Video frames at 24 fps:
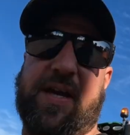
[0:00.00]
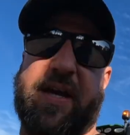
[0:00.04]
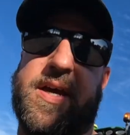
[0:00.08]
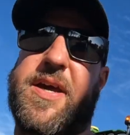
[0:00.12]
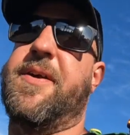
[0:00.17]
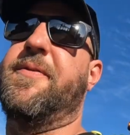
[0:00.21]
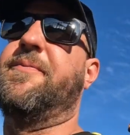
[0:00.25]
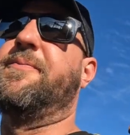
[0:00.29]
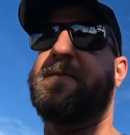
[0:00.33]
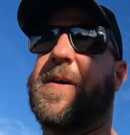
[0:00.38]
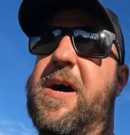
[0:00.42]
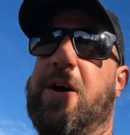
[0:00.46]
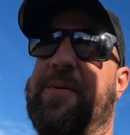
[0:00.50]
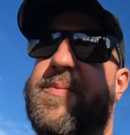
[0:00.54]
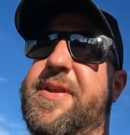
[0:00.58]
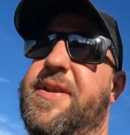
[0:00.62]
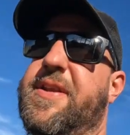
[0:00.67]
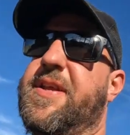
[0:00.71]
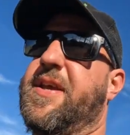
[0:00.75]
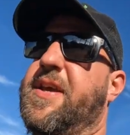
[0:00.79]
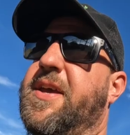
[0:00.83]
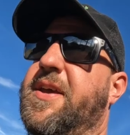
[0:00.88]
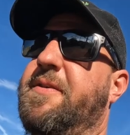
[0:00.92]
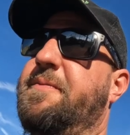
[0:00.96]
year, farming
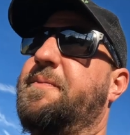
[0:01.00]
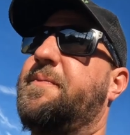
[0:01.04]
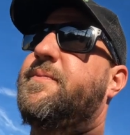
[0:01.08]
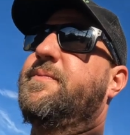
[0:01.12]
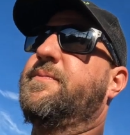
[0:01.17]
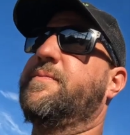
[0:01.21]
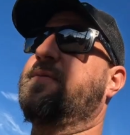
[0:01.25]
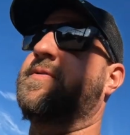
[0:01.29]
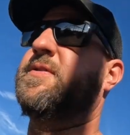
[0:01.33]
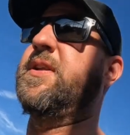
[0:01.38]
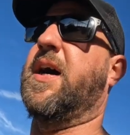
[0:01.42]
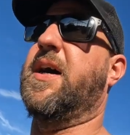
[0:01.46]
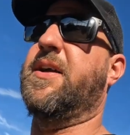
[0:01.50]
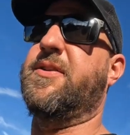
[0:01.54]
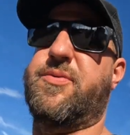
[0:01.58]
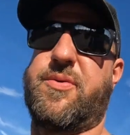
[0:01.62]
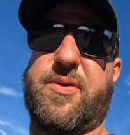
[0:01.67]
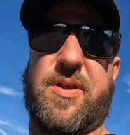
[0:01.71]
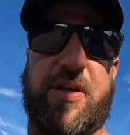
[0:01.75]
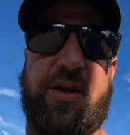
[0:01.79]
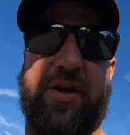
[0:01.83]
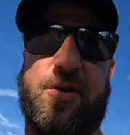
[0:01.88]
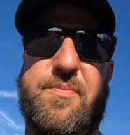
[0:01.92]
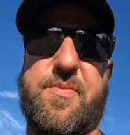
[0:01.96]
year, starts
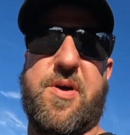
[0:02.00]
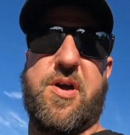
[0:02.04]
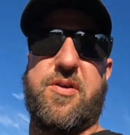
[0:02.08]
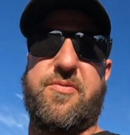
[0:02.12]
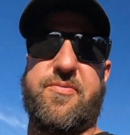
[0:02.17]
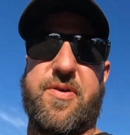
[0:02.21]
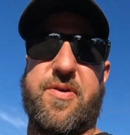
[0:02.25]
with a good mow